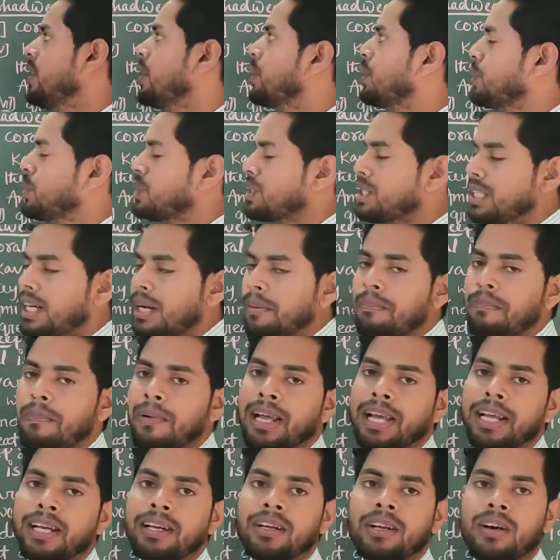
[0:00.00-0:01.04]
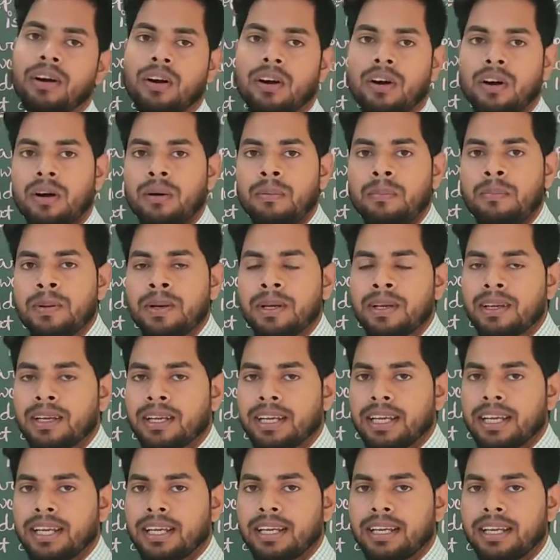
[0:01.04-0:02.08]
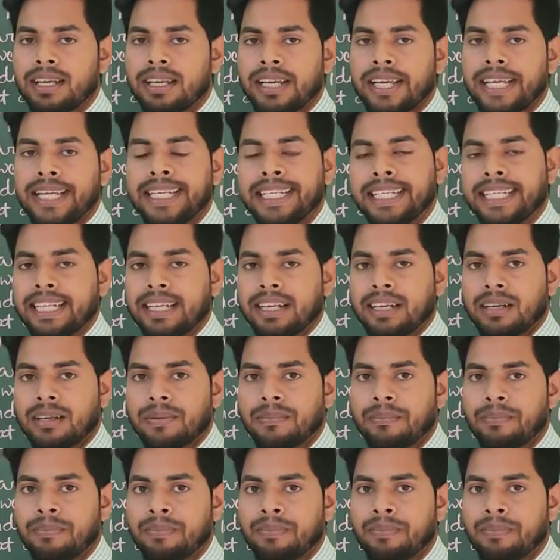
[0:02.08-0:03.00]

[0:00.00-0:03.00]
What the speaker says: coastal plain of India.